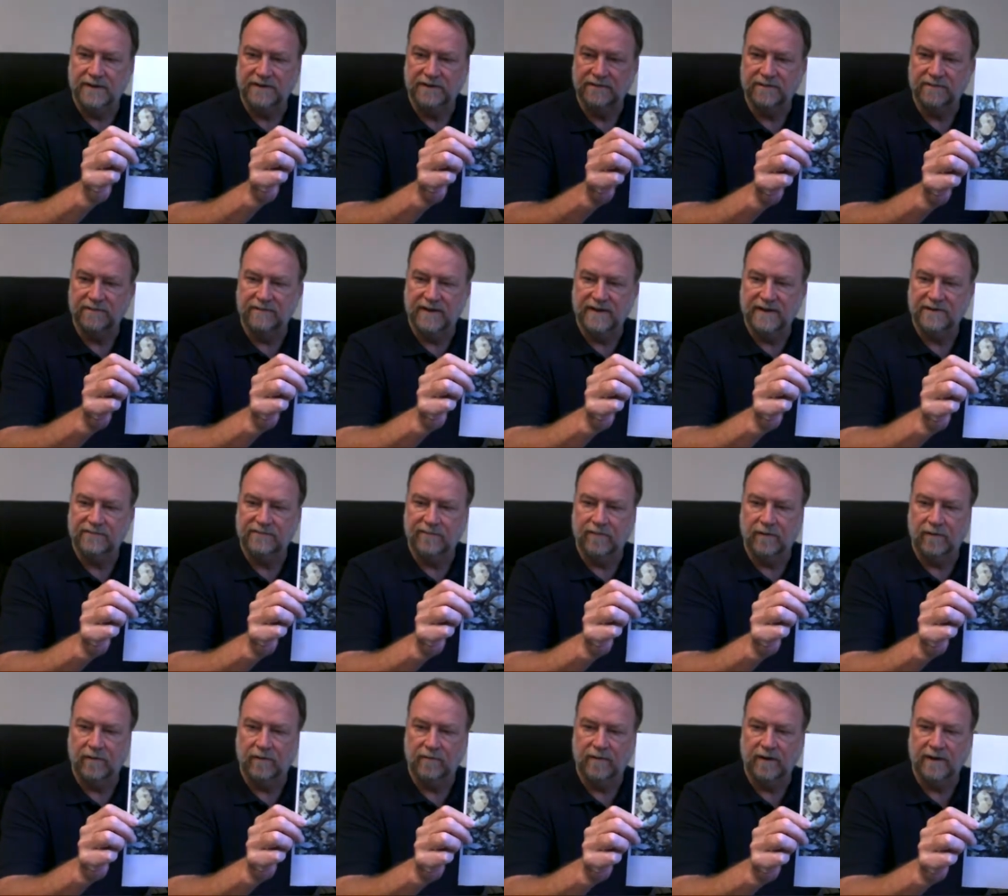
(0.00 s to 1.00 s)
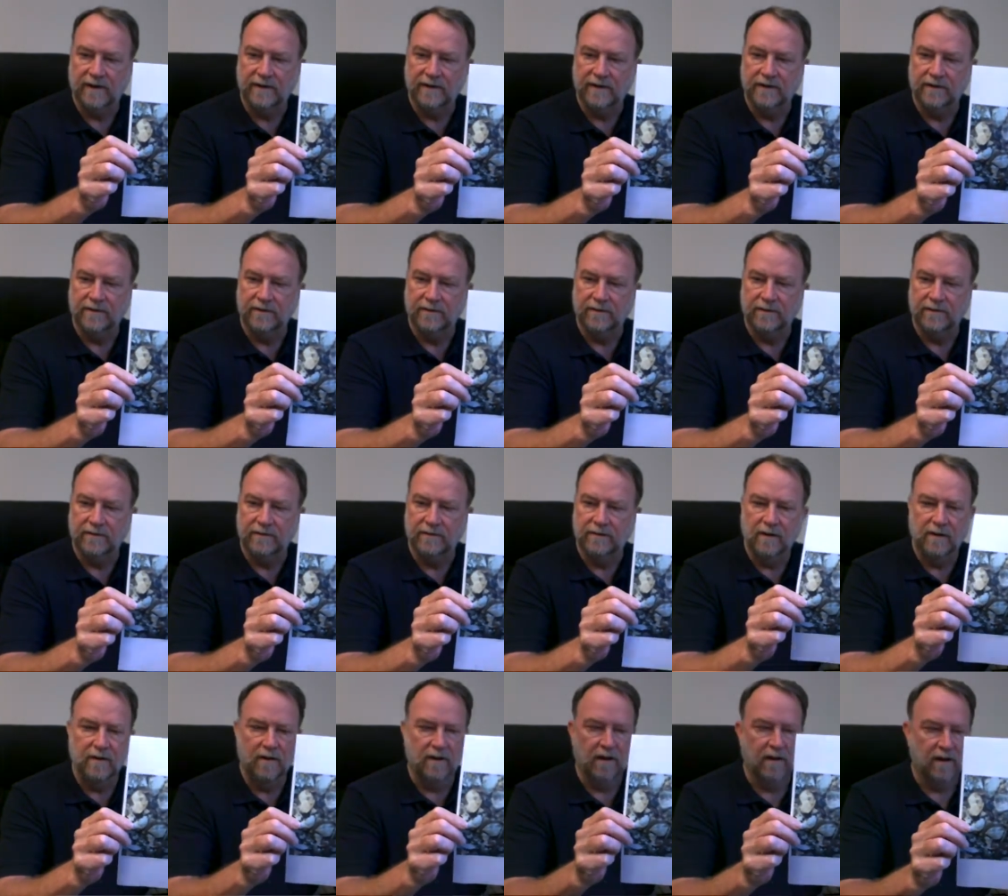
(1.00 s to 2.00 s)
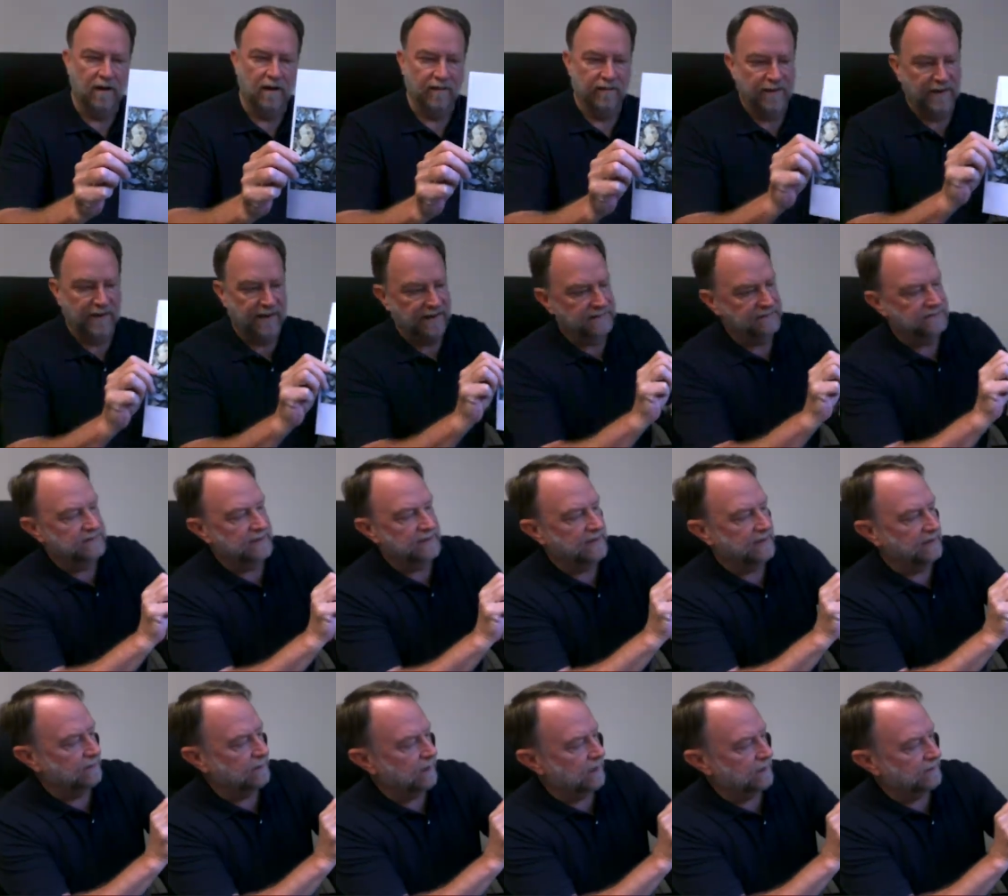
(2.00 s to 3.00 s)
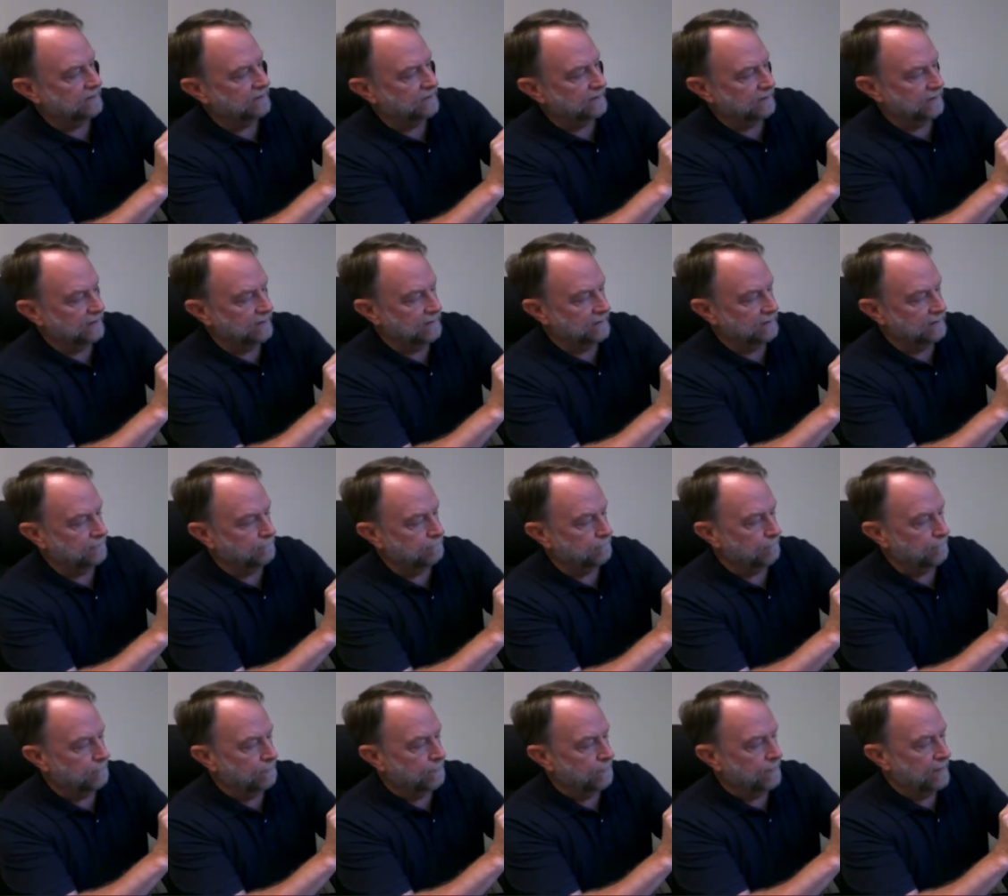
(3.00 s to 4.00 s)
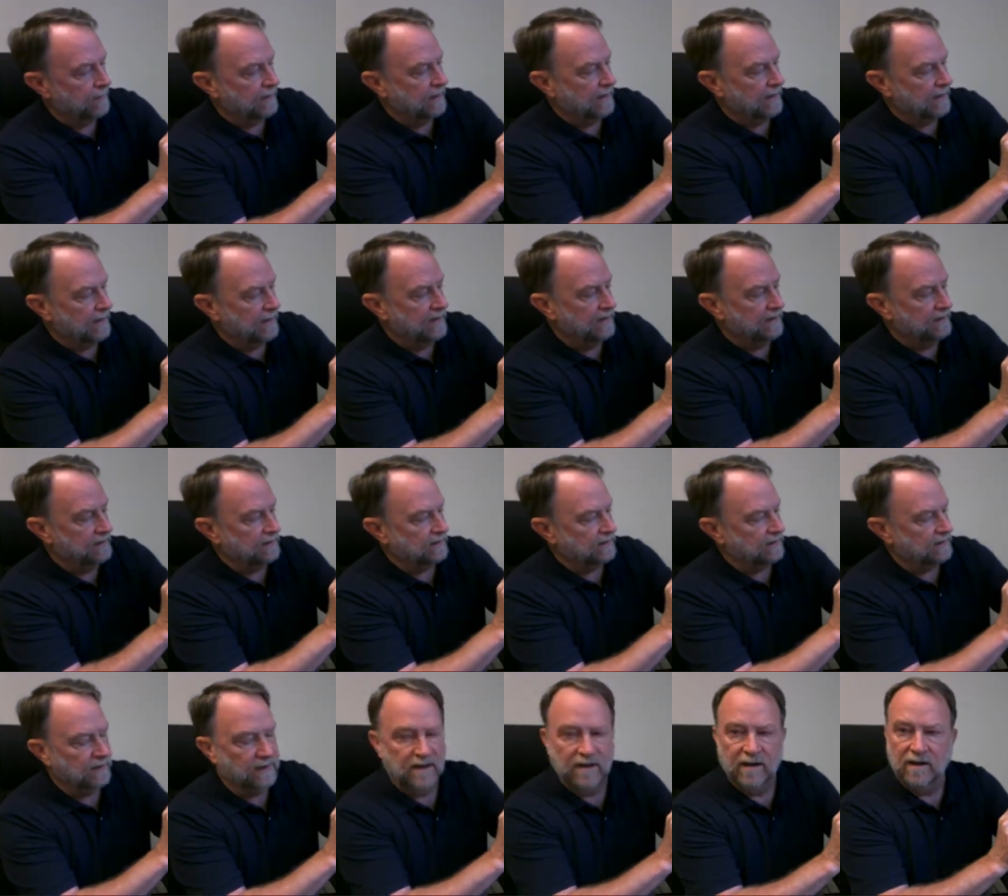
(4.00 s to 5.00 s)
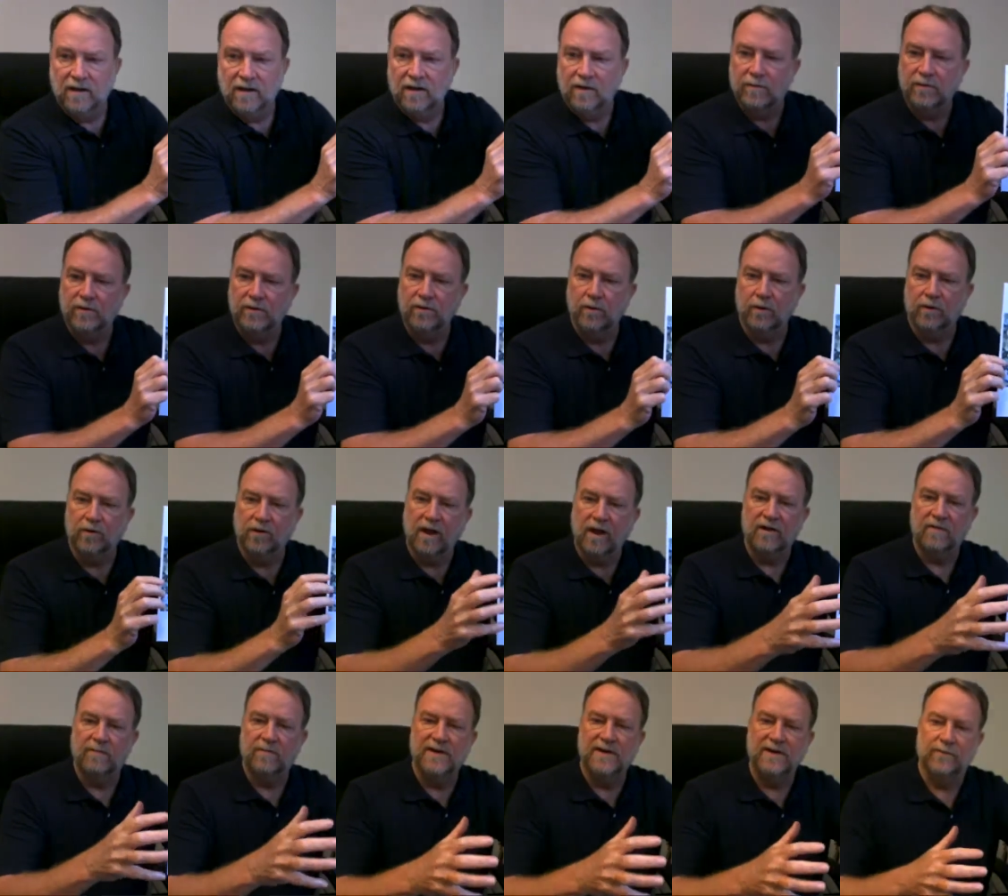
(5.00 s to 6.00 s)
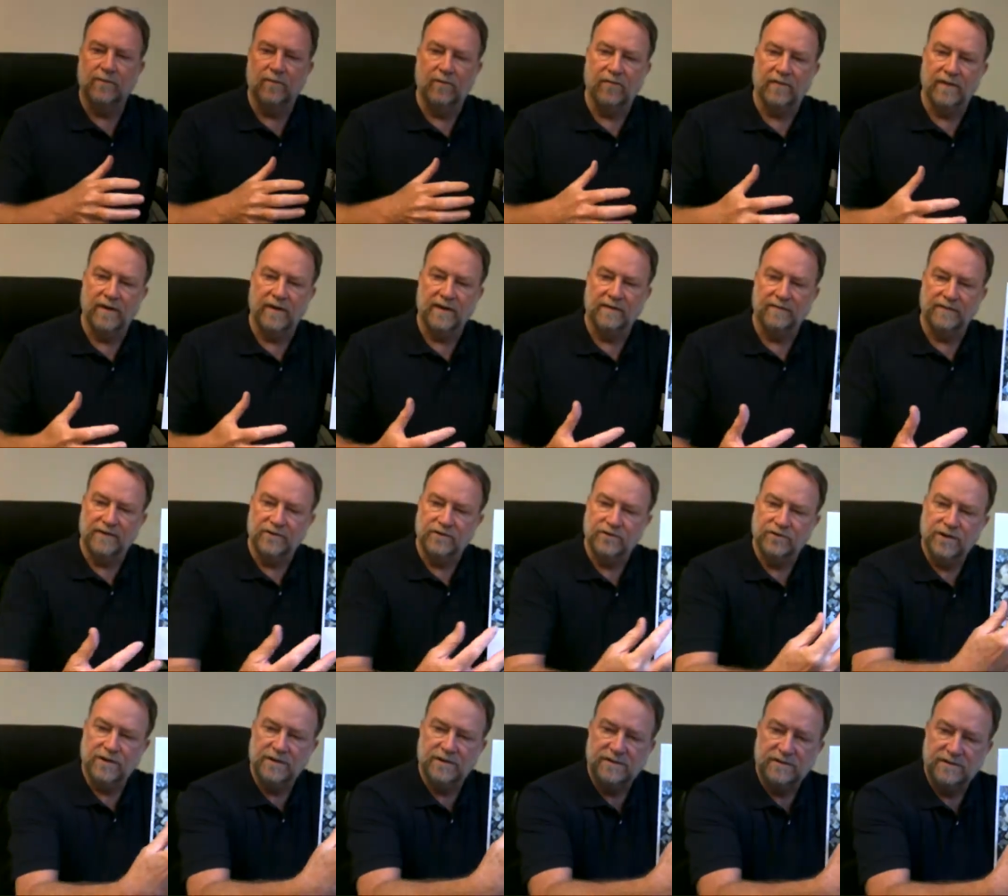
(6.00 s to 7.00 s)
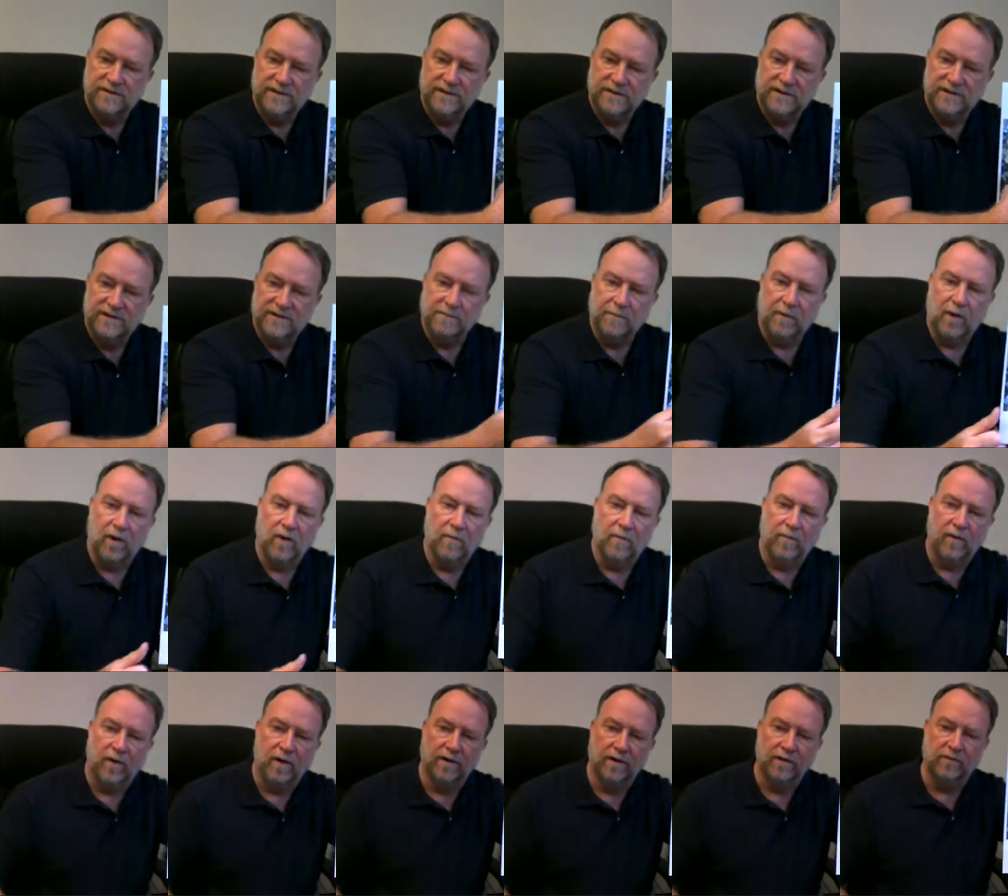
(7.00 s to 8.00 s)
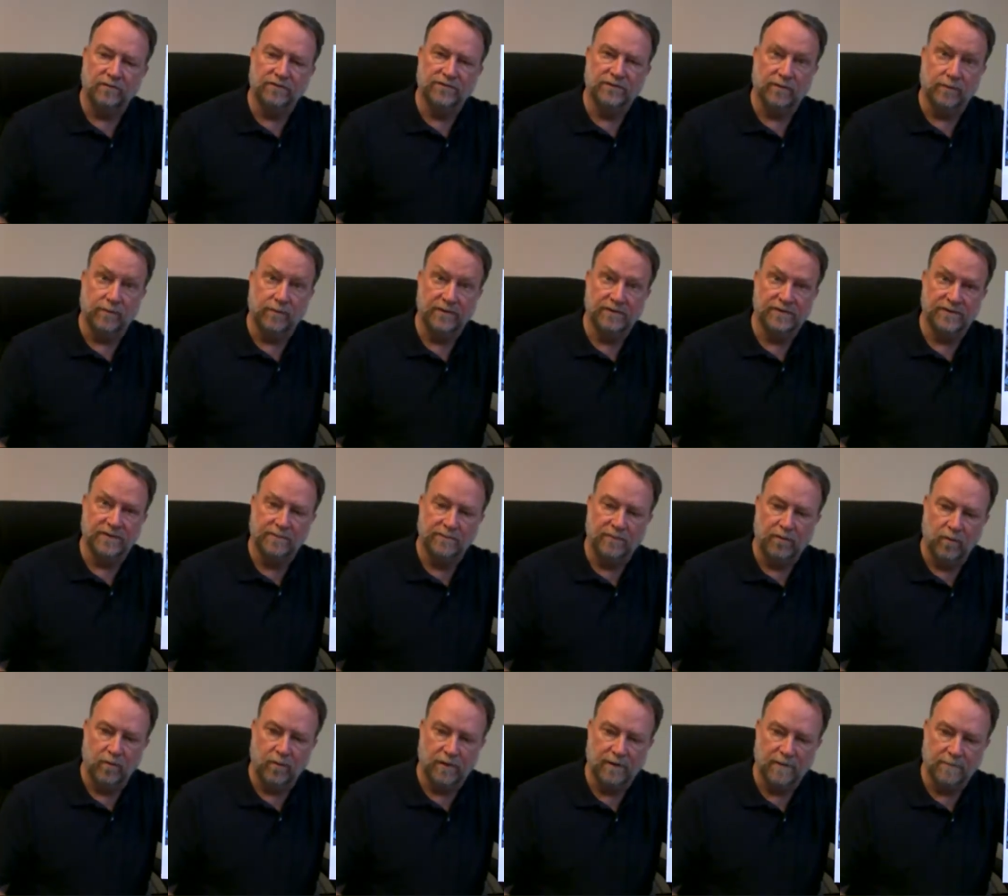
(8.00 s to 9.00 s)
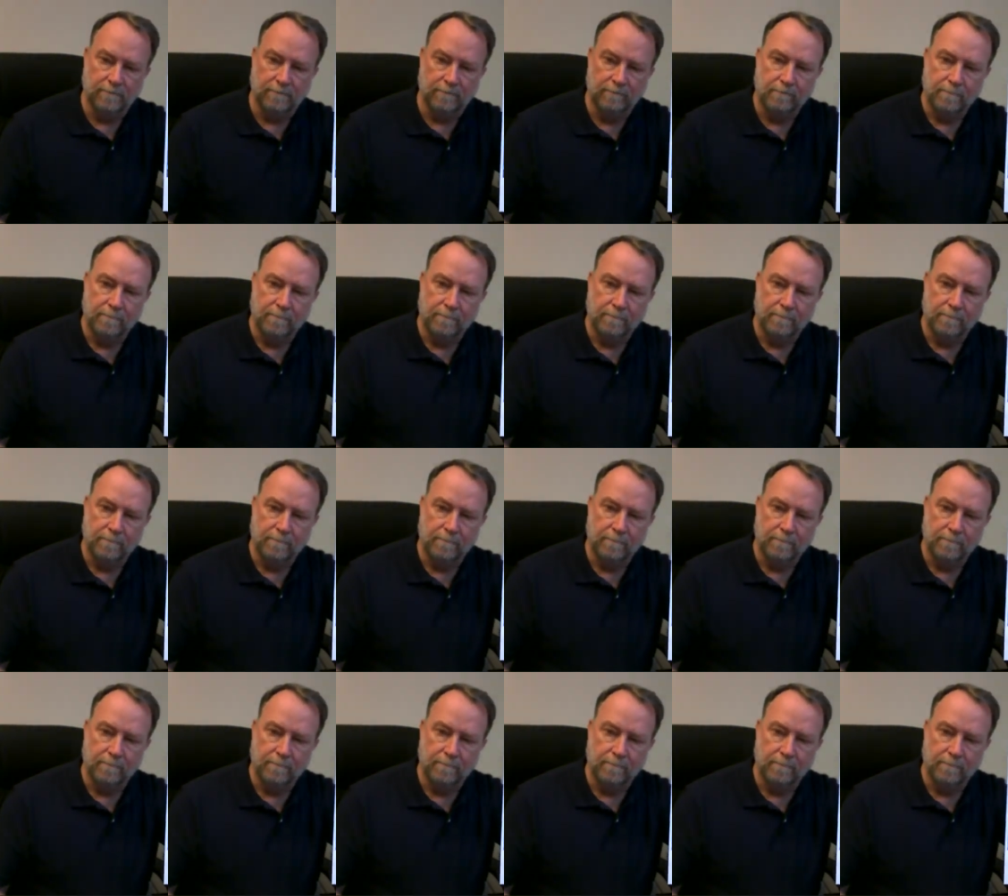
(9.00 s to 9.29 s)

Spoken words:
piece of asphalt right here that has sand content in it. And, you know, a lot of people think that just these small particles are what's important.